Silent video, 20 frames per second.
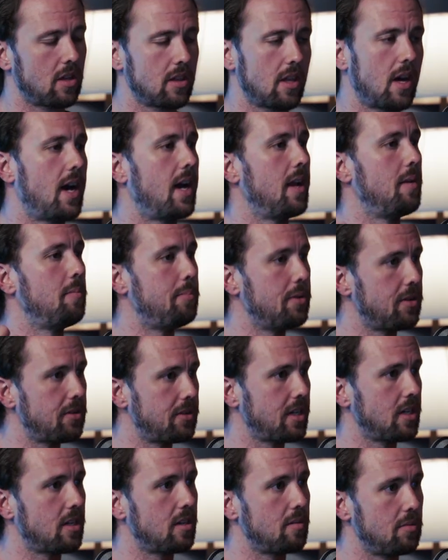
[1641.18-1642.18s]
online,
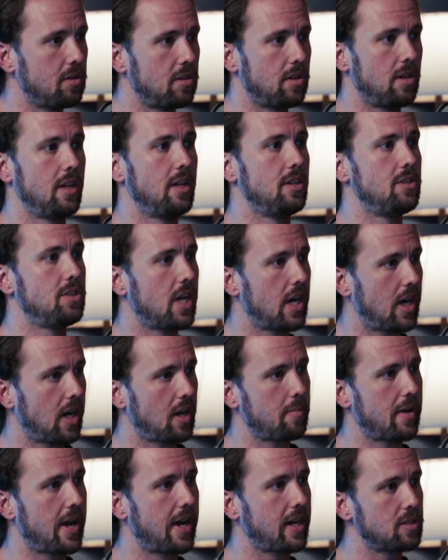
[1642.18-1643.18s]
building community,
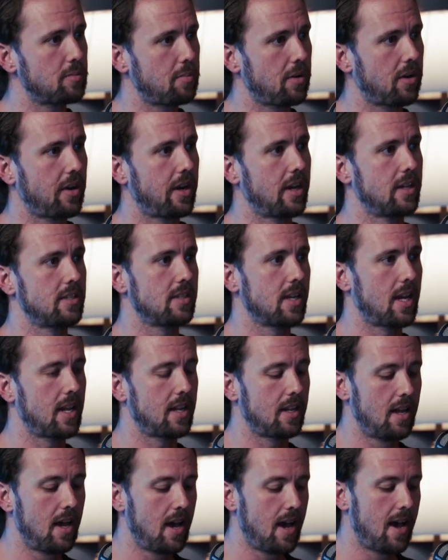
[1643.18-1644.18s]
sharing my
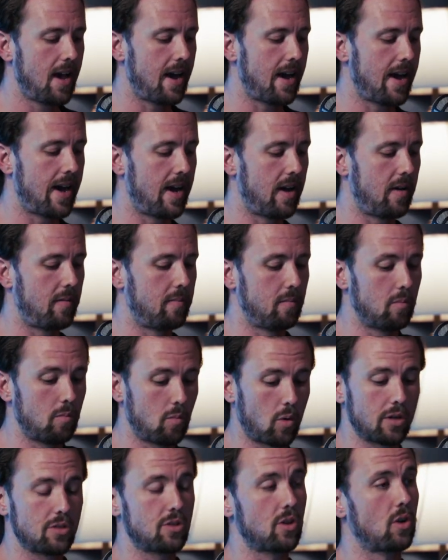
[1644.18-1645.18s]
experience, and
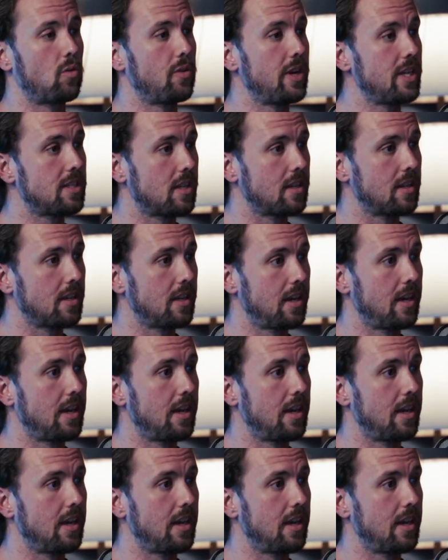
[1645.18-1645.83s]
more so recently,